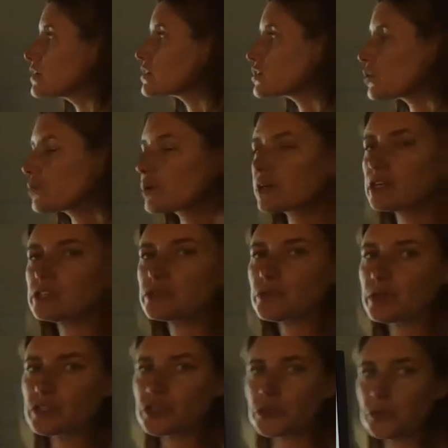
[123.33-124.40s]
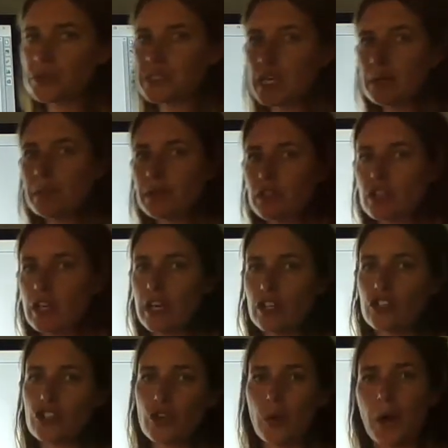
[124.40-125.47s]
So we're going to do a truth table to kind
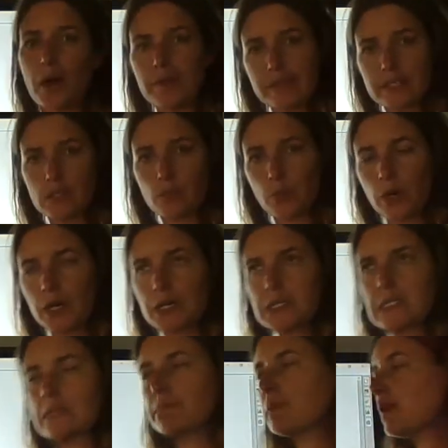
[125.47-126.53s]
of show how this works,